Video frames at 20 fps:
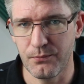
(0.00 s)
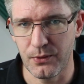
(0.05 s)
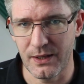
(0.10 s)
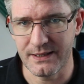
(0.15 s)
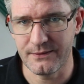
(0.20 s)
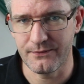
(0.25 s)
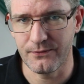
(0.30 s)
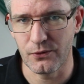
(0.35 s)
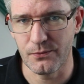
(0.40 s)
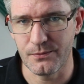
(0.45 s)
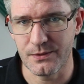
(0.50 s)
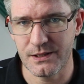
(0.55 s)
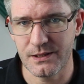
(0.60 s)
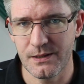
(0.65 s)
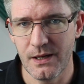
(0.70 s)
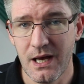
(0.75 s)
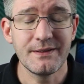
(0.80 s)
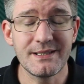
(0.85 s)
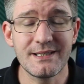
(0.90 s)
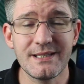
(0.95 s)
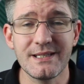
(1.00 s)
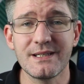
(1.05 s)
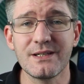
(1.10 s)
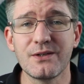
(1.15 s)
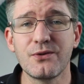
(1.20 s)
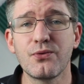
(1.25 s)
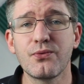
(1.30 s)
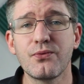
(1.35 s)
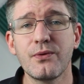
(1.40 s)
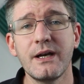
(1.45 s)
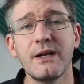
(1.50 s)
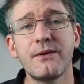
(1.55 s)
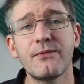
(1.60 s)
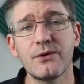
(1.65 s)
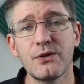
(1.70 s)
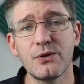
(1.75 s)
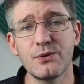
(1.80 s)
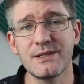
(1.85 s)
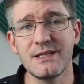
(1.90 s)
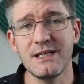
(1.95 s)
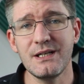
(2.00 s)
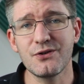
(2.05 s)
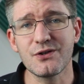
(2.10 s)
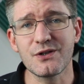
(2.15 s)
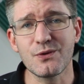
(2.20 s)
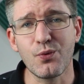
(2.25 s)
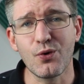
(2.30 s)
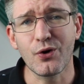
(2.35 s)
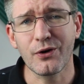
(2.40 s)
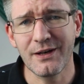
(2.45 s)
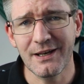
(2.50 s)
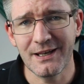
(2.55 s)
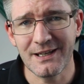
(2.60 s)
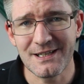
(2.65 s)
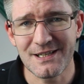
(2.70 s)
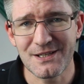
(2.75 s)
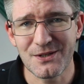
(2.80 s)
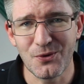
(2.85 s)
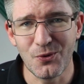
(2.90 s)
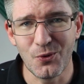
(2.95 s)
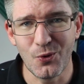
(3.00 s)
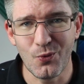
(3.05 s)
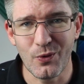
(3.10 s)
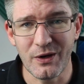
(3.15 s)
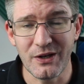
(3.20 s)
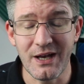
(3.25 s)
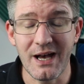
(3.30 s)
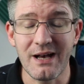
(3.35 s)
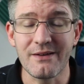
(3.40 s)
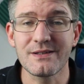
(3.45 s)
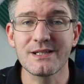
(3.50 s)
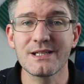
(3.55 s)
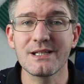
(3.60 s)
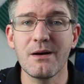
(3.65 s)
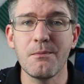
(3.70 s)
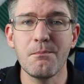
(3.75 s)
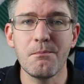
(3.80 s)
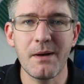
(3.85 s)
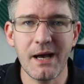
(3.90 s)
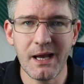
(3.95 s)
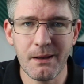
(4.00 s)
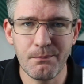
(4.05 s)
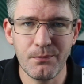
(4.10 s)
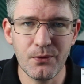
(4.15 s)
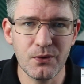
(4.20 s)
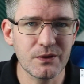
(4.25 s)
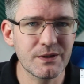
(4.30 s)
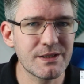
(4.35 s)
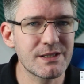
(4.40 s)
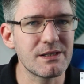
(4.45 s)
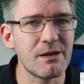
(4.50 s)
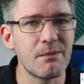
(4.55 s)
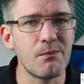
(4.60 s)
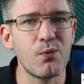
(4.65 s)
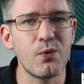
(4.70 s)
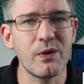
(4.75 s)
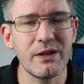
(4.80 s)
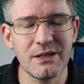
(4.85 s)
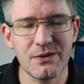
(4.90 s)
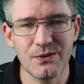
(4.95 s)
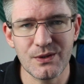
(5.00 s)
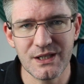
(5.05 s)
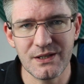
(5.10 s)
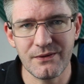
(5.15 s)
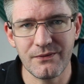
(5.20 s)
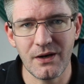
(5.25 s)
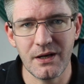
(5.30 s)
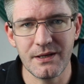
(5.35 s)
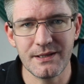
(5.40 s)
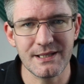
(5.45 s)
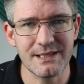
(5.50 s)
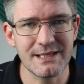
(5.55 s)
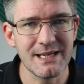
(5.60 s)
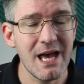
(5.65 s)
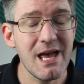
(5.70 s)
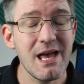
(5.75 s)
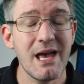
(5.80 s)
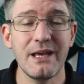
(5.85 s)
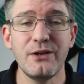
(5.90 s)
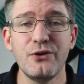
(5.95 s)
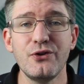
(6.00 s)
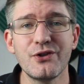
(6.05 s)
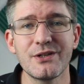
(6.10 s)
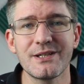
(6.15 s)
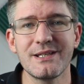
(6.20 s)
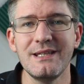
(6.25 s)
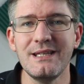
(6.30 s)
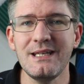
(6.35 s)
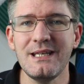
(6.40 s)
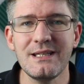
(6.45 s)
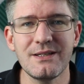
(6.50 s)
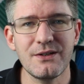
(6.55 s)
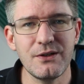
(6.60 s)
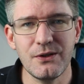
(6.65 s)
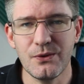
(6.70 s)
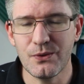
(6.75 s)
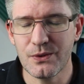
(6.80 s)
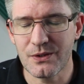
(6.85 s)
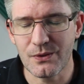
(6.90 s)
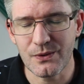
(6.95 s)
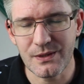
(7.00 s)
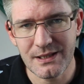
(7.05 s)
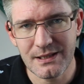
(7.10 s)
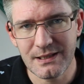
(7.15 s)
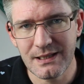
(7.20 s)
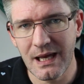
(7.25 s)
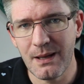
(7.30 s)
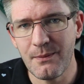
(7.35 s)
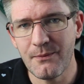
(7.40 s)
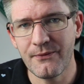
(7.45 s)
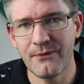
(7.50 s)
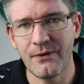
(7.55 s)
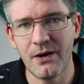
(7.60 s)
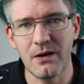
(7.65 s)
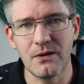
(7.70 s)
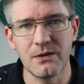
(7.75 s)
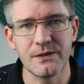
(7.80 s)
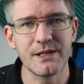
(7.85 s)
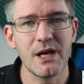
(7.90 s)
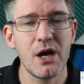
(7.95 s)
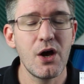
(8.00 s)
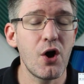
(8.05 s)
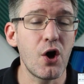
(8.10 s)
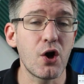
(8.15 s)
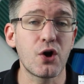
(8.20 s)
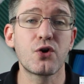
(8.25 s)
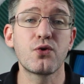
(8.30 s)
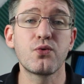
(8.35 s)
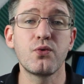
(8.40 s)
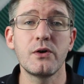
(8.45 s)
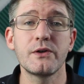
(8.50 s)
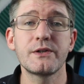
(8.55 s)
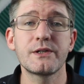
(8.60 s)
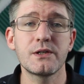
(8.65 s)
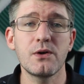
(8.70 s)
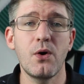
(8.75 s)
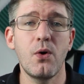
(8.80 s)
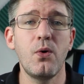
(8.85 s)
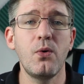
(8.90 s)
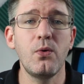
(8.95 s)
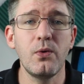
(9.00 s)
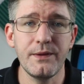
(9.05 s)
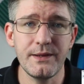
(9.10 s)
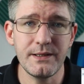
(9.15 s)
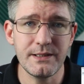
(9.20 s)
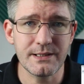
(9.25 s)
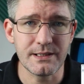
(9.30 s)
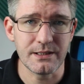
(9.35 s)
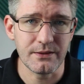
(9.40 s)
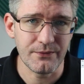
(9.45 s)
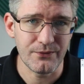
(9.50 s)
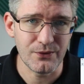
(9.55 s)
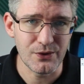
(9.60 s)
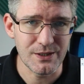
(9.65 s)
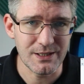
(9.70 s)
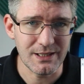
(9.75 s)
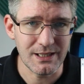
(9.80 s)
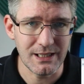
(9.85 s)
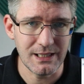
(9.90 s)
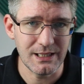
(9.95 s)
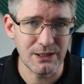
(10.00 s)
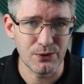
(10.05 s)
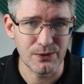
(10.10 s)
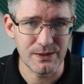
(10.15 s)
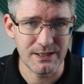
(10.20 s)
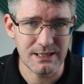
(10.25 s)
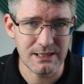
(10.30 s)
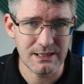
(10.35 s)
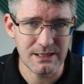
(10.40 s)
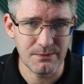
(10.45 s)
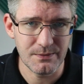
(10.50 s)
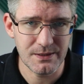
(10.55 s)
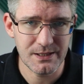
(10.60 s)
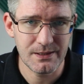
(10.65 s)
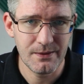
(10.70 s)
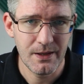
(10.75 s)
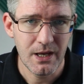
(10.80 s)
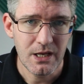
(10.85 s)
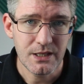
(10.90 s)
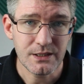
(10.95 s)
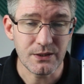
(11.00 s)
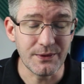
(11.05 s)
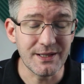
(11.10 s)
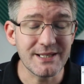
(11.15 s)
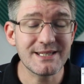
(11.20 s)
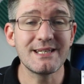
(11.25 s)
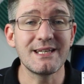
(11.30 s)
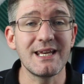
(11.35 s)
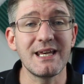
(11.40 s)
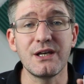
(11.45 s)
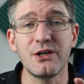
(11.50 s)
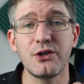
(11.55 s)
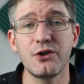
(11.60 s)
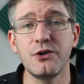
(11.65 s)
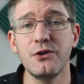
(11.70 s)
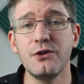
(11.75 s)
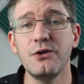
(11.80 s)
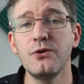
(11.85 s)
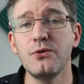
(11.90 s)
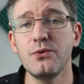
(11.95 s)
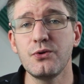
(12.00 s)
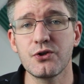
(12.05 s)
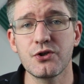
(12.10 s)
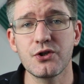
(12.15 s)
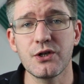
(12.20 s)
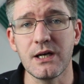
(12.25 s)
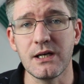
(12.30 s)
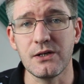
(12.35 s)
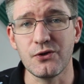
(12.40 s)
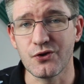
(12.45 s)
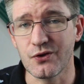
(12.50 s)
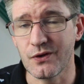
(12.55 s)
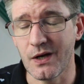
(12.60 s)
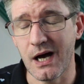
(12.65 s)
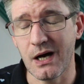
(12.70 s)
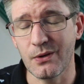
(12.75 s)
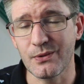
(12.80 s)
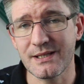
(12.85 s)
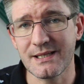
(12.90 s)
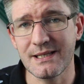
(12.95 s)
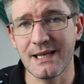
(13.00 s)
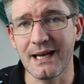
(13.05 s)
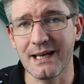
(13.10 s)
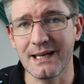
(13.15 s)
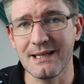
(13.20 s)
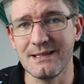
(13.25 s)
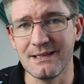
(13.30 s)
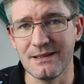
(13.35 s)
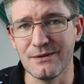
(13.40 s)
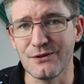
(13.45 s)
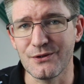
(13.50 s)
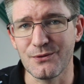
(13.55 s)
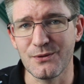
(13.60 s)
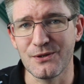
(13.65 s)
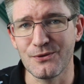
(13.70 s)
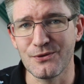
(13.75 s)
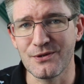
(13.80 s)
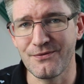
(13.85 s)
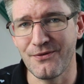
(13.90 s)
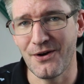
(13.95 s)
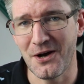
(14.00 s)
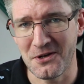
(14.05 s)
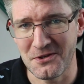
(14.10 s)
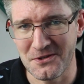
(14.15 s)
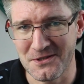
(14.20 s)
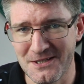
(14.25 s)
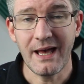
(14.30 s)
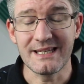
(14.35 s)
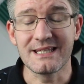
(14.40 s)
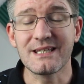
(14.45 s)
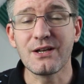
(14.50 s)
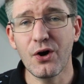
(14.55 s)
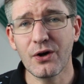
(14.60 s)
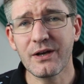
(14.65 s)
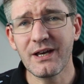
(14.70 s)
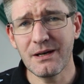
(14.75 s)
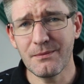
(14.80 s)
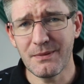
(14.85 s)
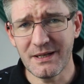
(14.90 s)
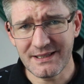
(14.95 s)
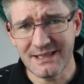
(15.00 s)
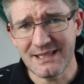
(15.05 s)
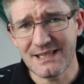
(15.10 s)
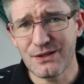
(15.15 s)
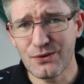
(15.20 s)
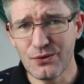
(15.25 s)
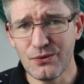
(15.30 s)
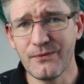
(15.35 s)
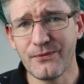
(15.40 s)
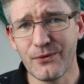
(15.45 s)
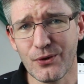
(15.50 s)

platforms. This is great for those teachers working in a school where you have some MacBooks, some Windows devices, and you just need to use those same files across all these different ecosystems. So this is a huge change to how Snagit deals with those files. And talking about these two